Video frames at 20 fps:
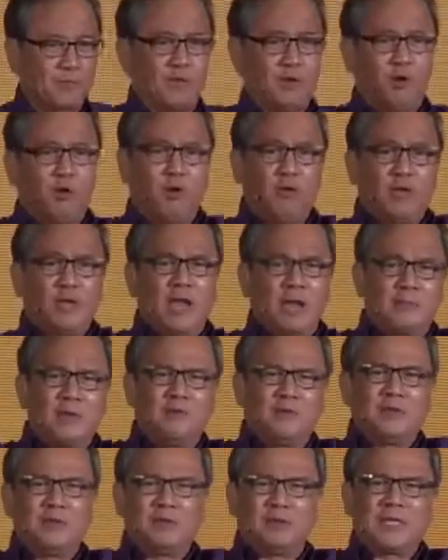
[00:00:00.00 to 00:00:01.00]
for the whole year. How
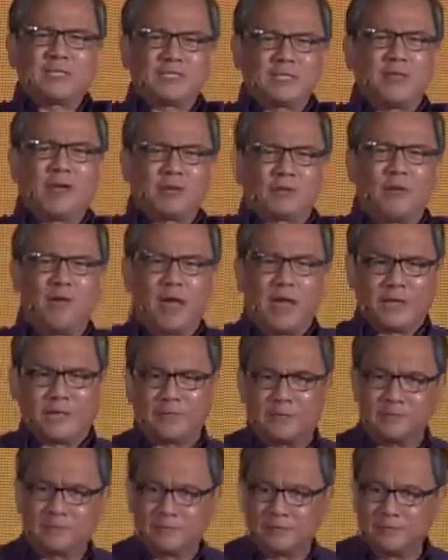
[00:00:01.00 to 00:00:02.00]
many of you know that's not right?
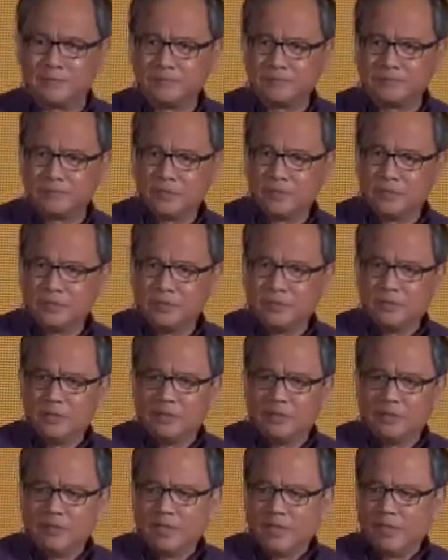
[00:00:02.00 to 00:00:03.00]

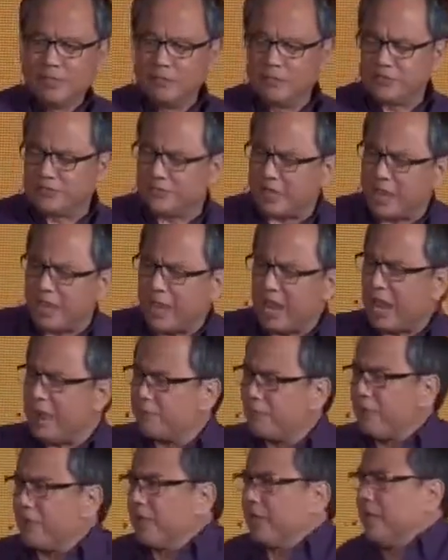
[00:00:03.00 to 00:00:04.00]
If you say,
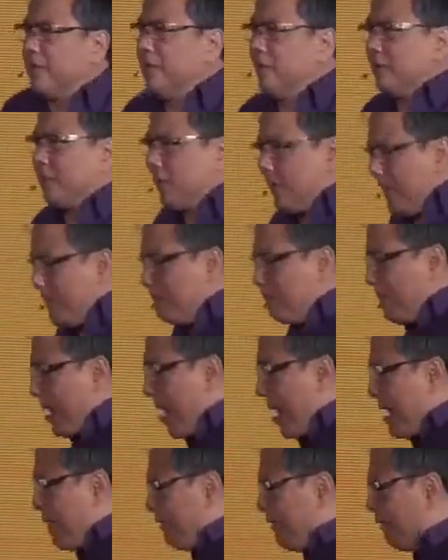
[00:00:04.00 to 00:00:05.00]
I'm going to keep
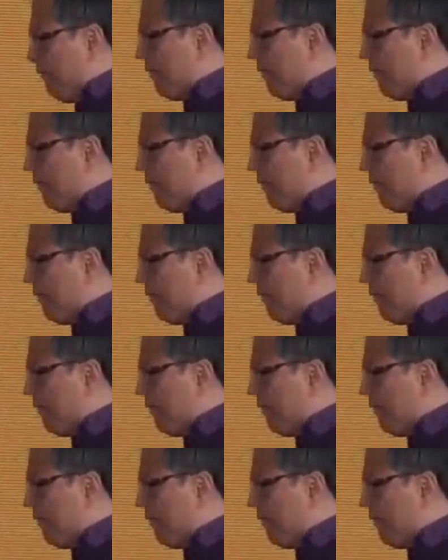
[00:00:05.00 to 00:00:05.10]
my